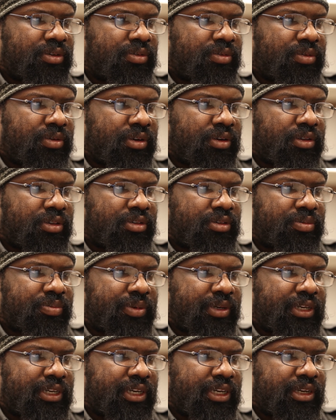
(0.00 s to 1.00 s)
worth
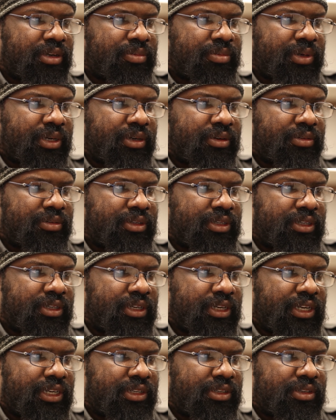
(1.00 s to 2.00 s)
speaking about in
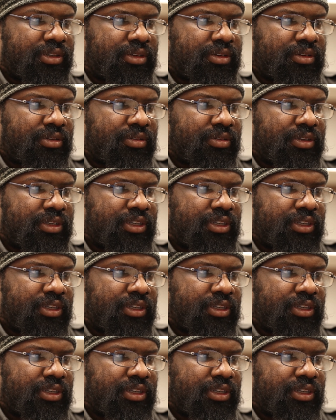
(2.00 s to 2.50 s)
nature.